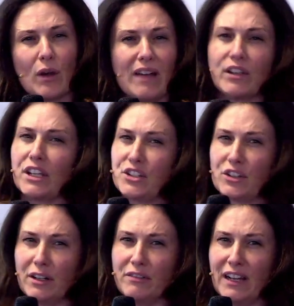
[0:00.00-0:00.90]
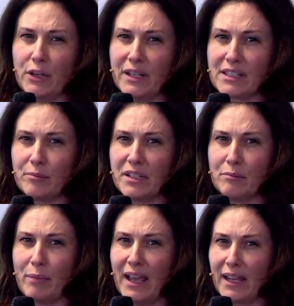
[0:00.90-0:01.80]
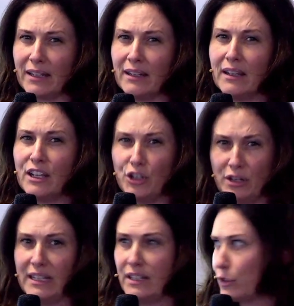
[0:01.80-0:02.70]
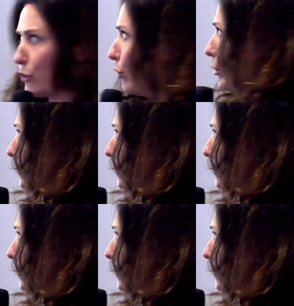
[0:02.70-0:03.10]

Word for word: ever going to try and evaluate somebody in pain, you need this drop.